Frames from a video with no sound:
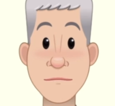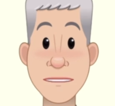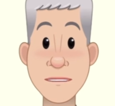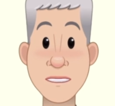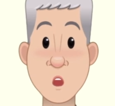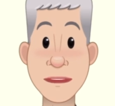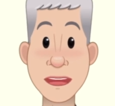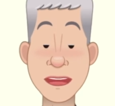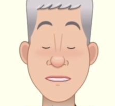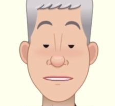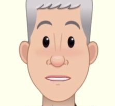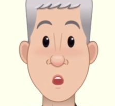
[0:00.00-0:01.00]
can deliver
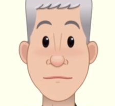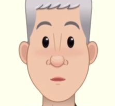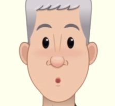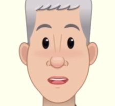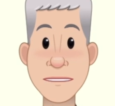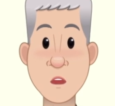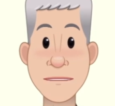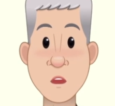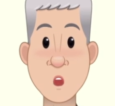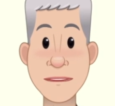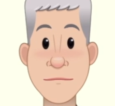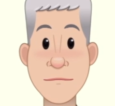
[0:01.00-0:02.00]
oxygen more
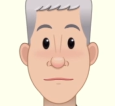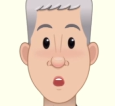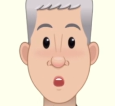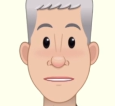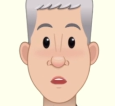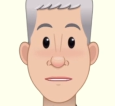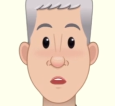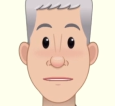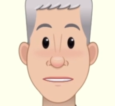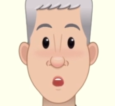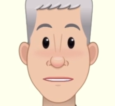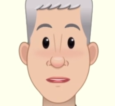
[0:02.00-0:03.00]
efficiently than a single
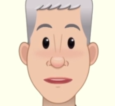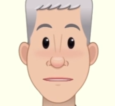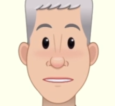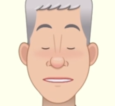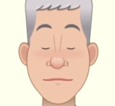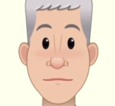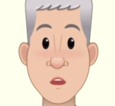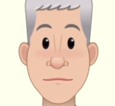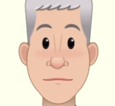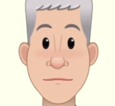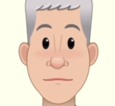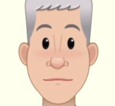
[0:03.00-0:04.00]
circulatory
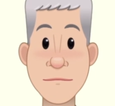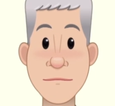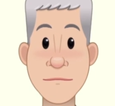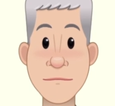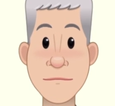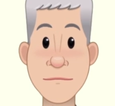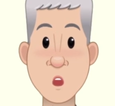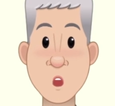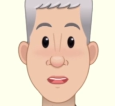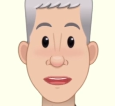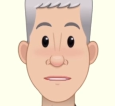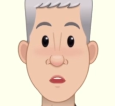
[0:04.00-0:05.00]
system. Now
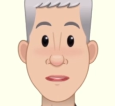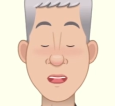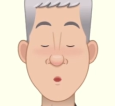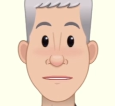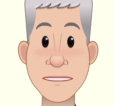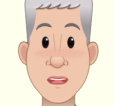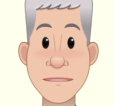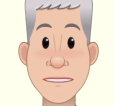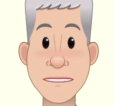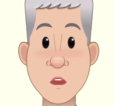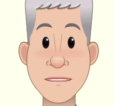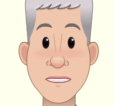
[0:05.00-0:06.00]
we're going to look at the
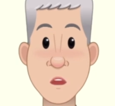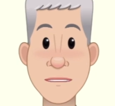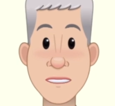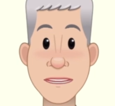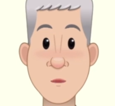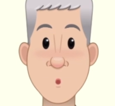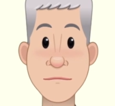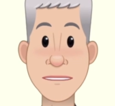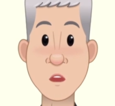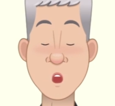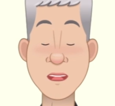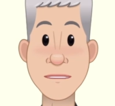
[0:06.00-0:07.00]
structure of the human
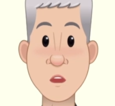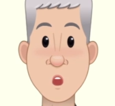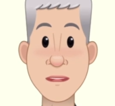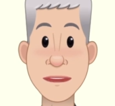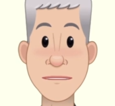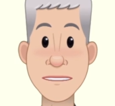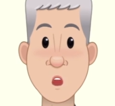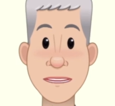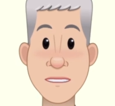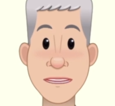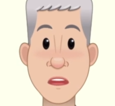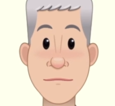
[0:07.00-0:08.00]
heart in a later
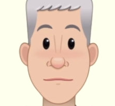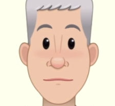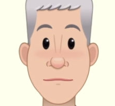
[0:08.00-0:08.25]
video.